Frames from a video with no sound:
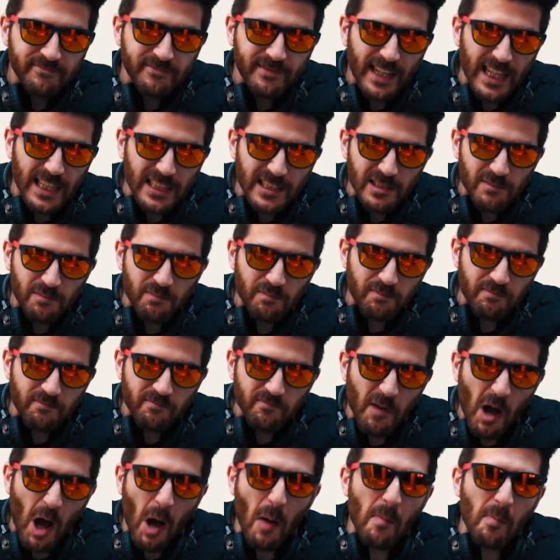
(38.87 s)
Let's
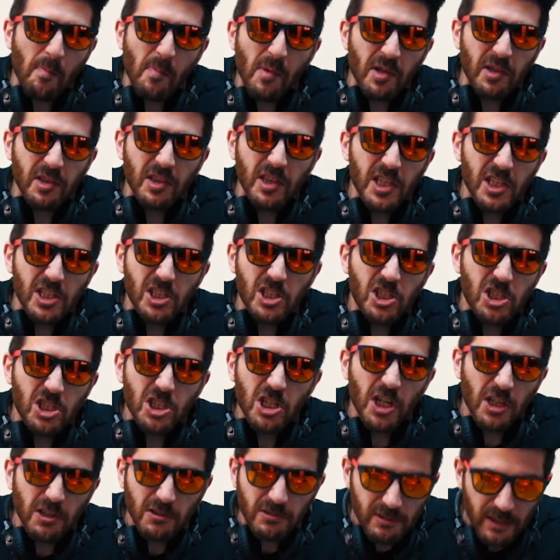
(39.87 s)
open this
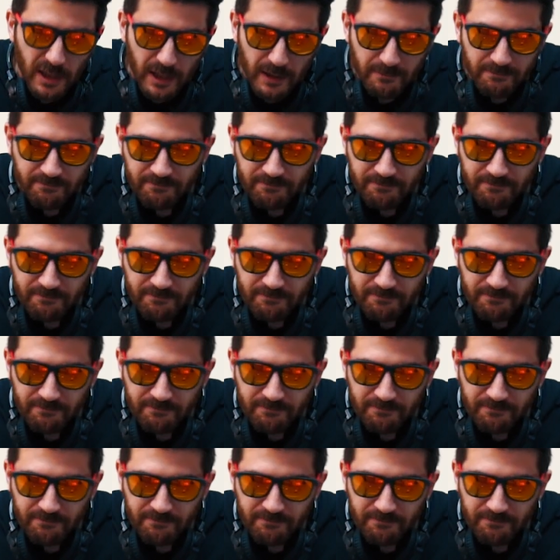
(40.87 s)
shit.